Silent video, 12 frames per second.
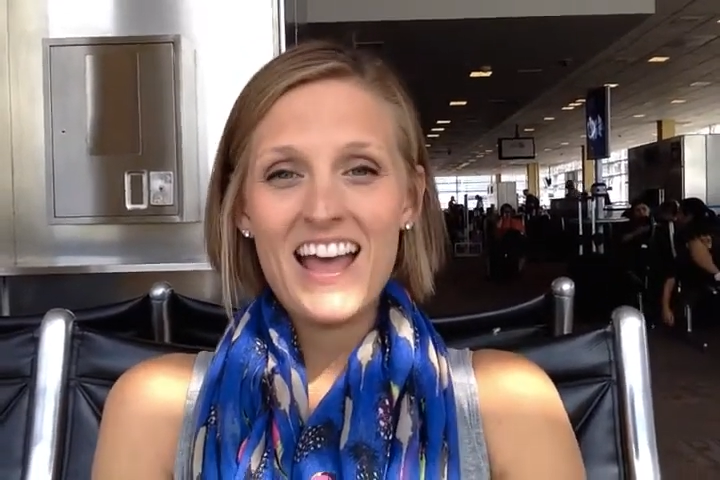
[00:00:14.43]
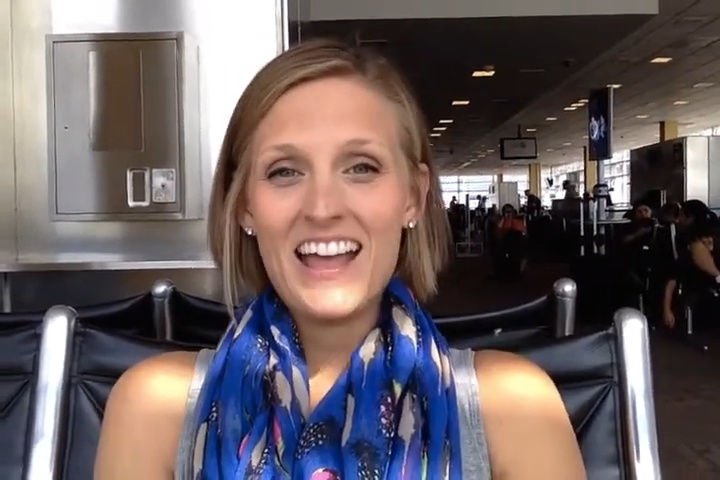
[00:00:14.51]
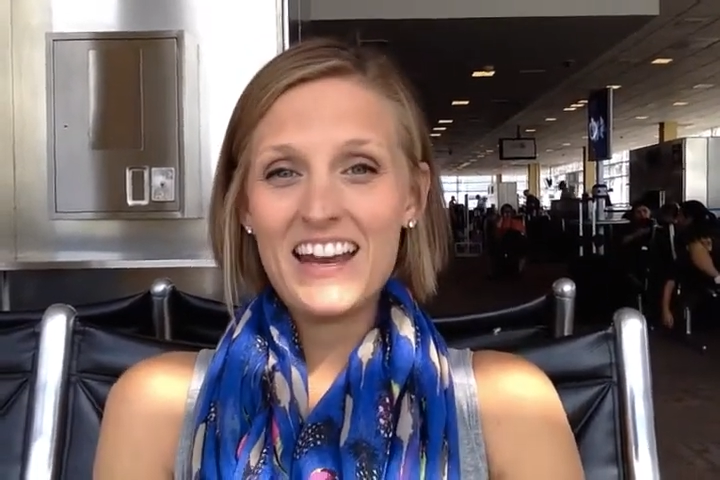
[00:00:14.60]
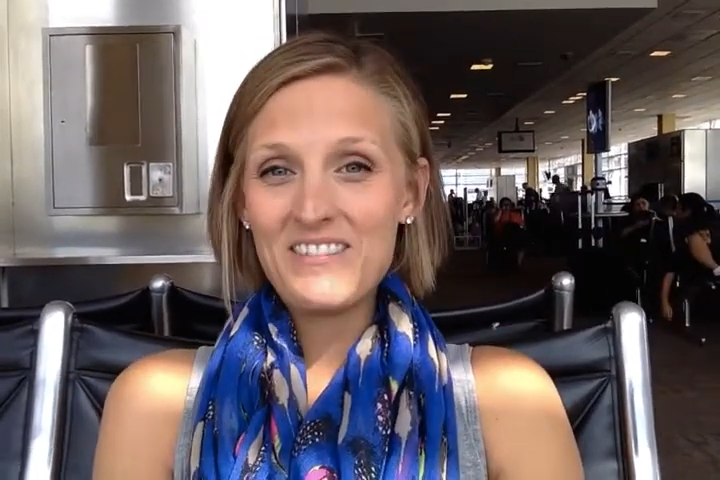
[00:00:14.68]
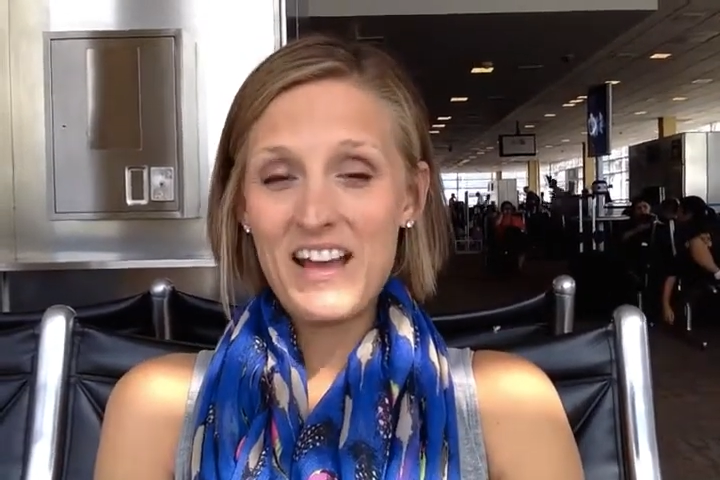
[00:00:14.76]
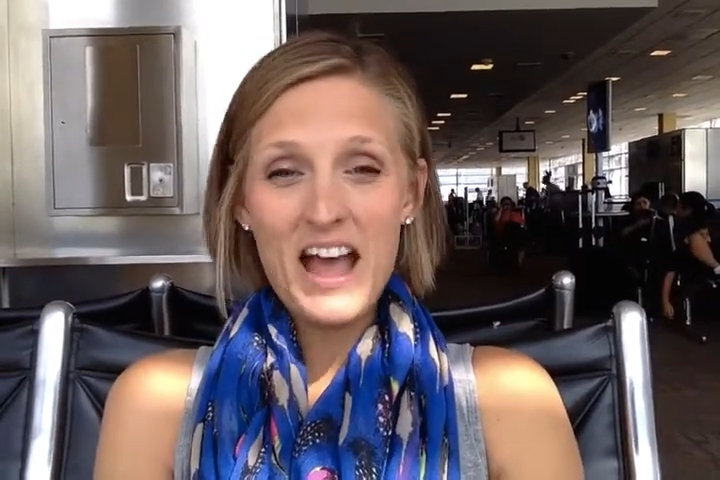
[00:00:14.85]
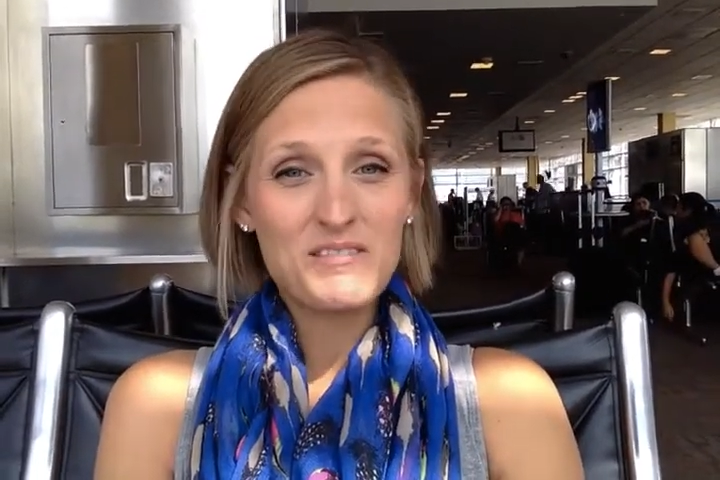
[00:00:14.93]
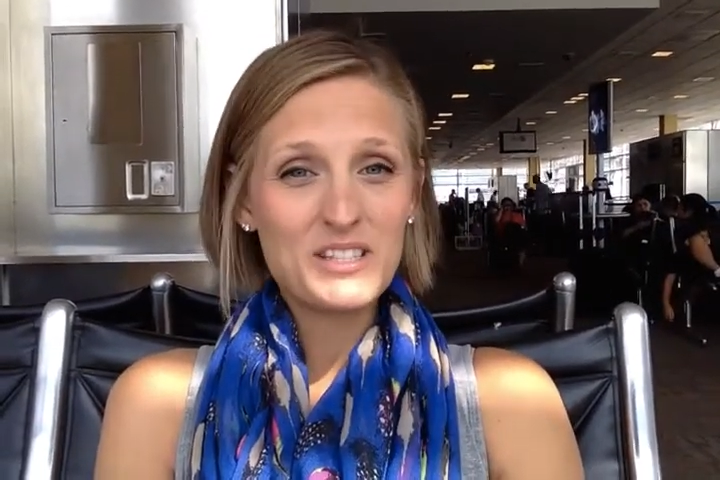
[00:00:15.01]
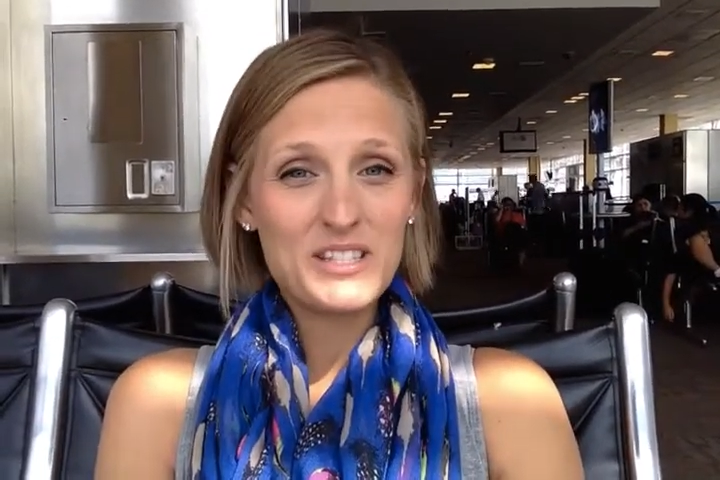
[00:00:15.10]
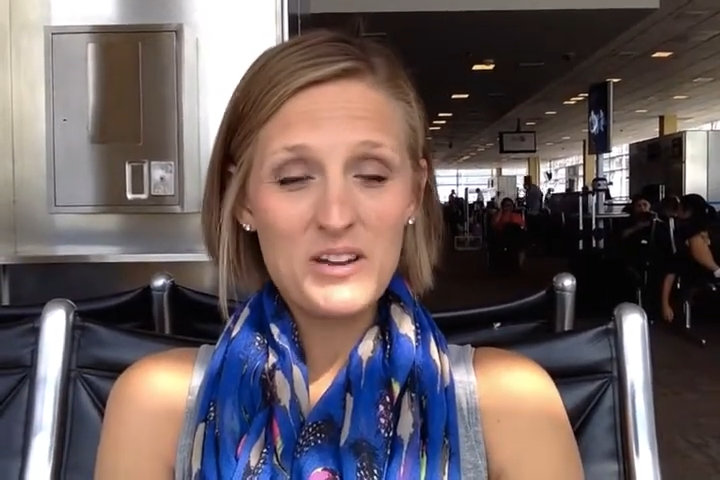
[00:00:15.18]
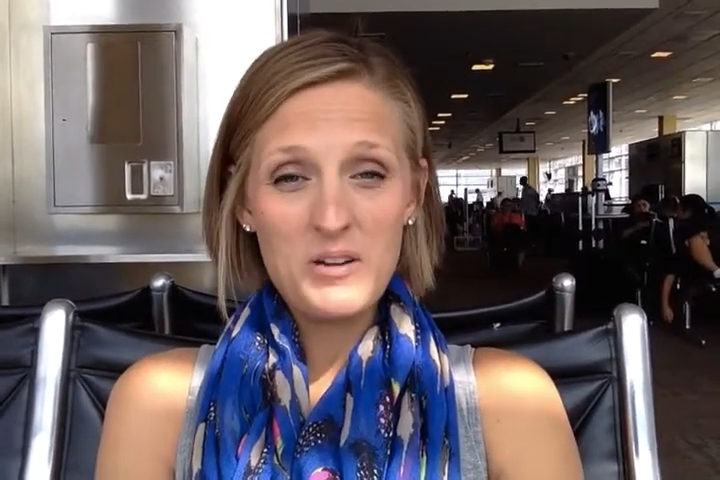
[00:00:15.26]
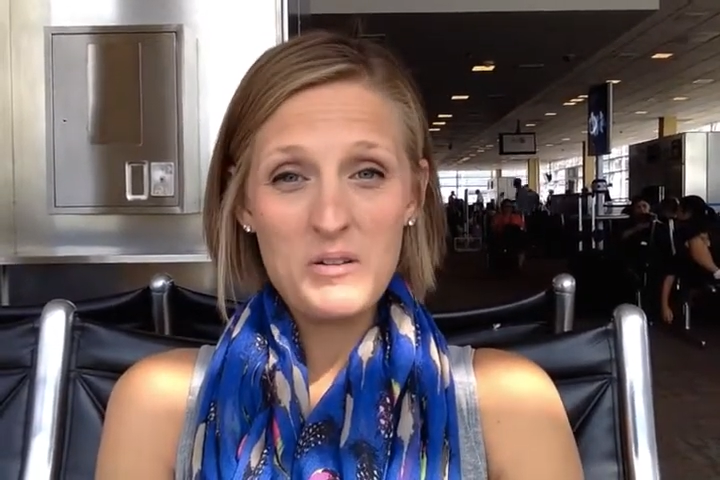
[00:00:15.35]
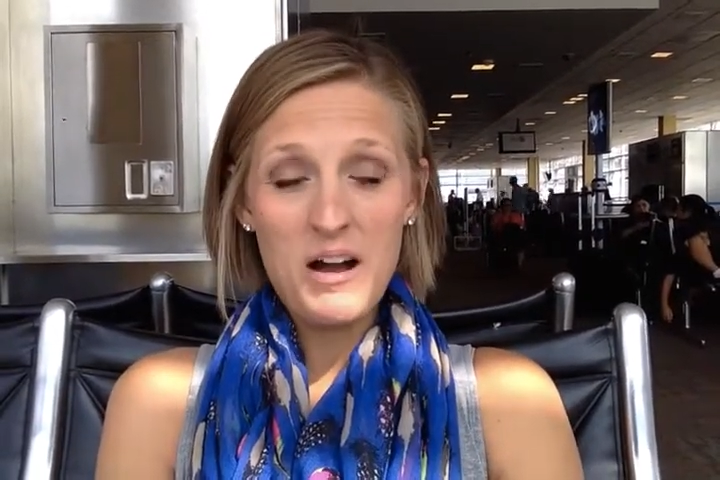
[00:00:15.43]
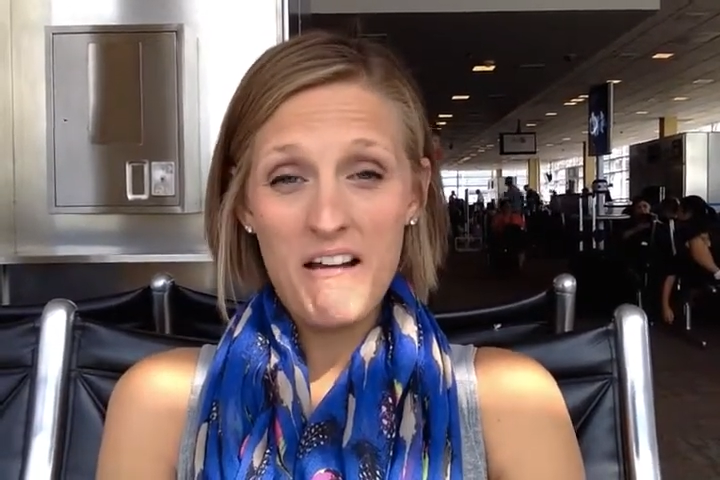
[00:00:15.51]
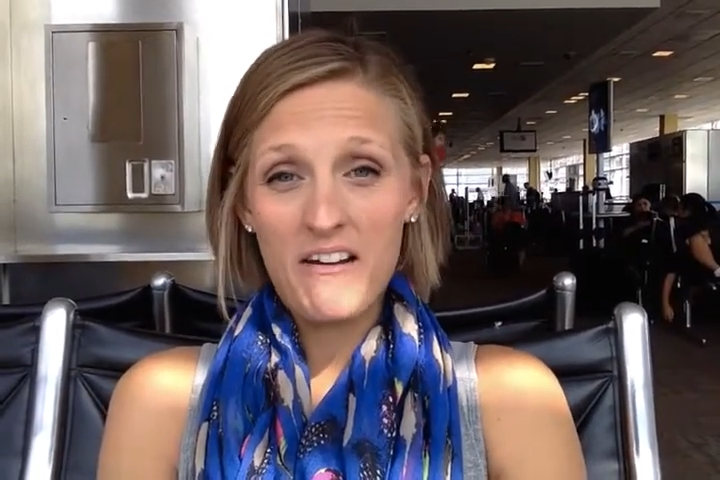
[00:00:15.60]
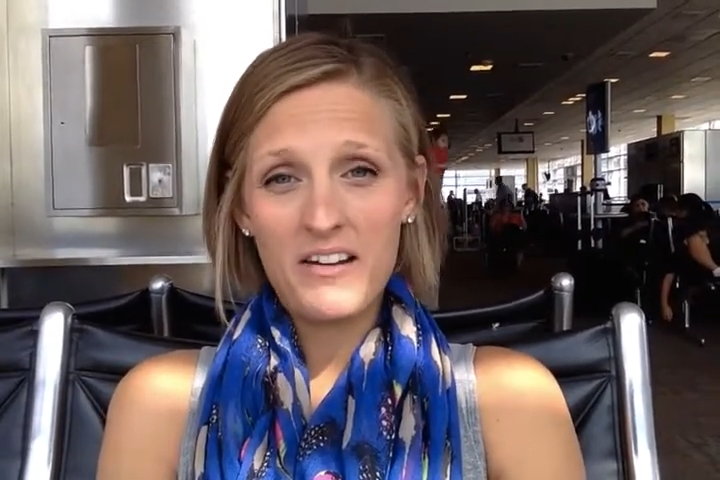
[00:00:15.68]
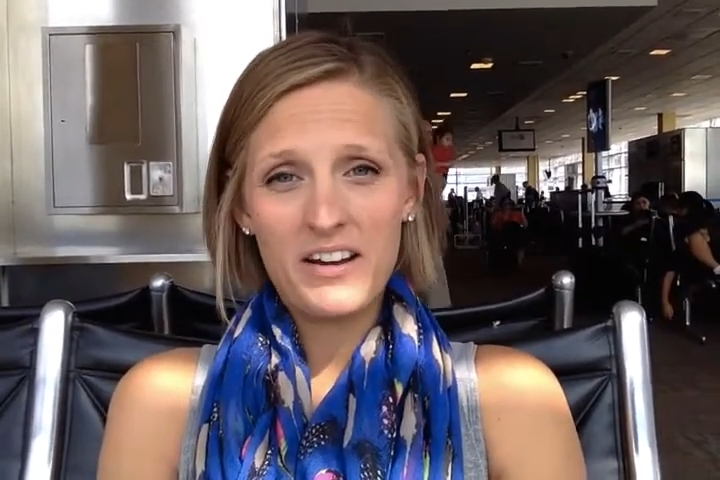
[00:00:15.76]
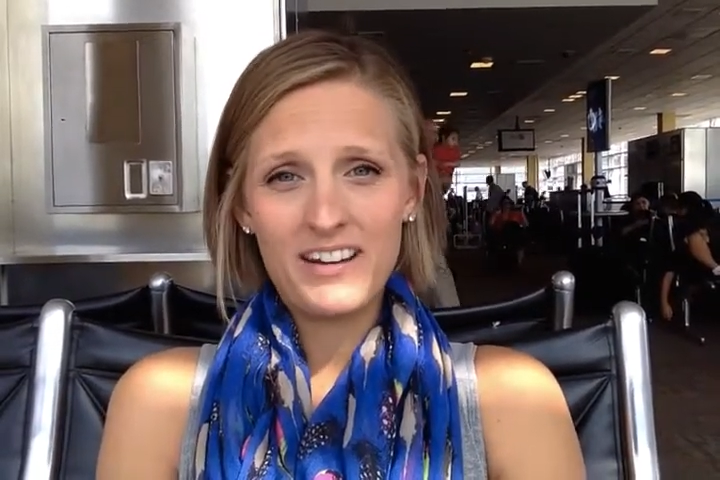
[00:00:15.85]
Anyway, I'm so
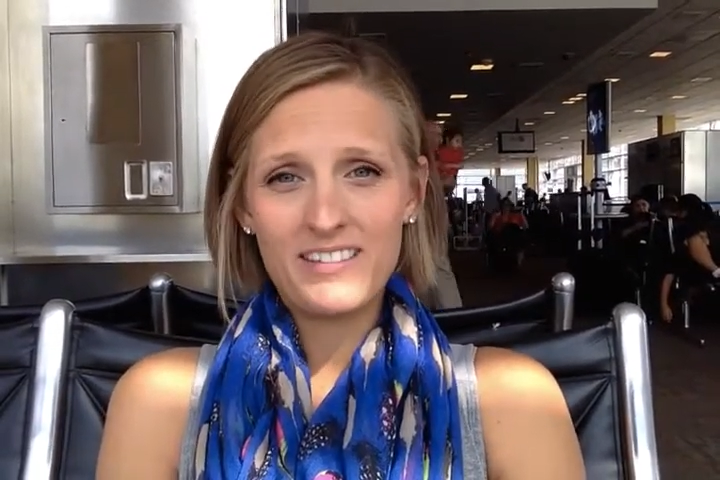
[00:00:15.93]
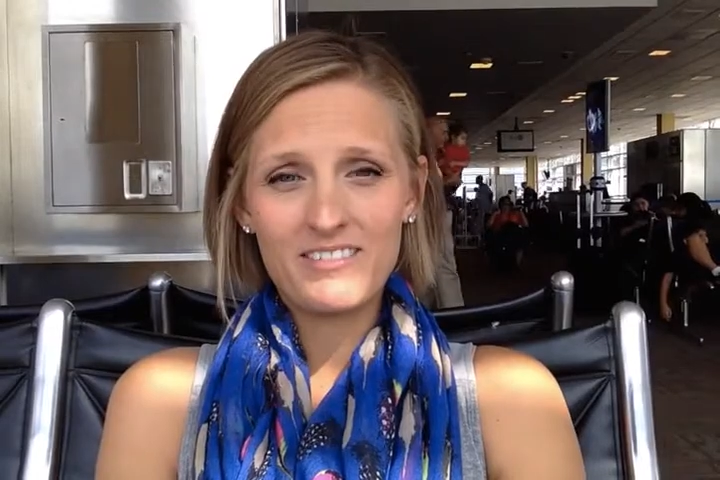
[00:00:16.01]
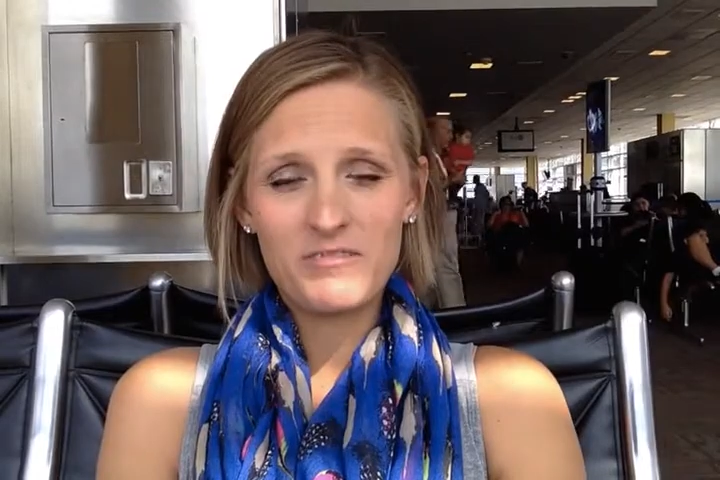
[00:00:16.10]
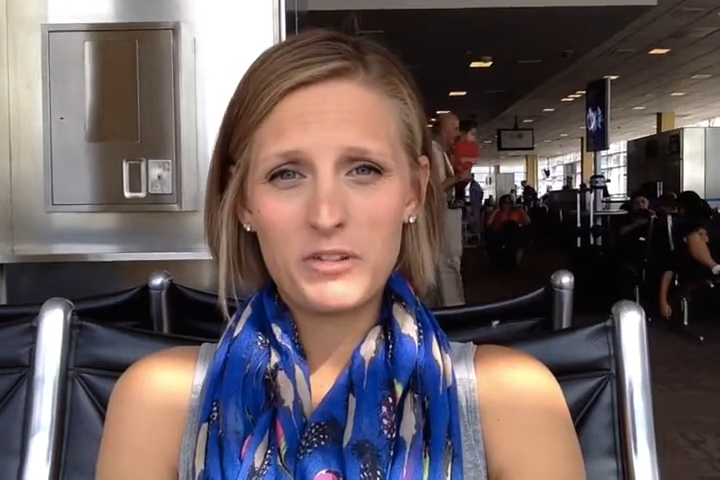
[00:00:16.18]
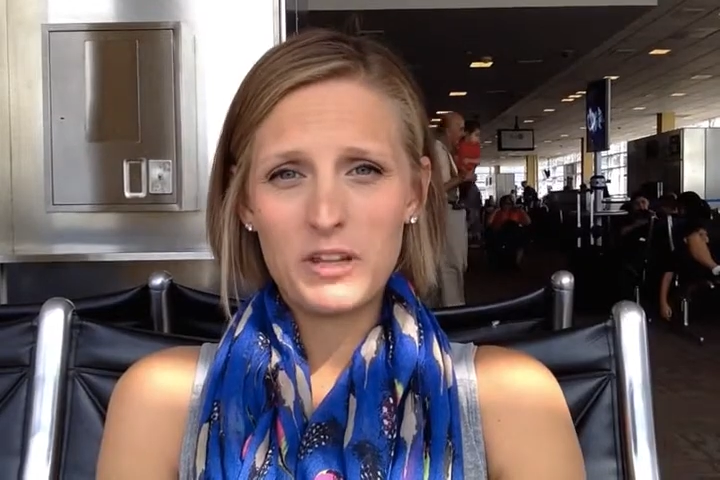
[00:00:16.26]
honored and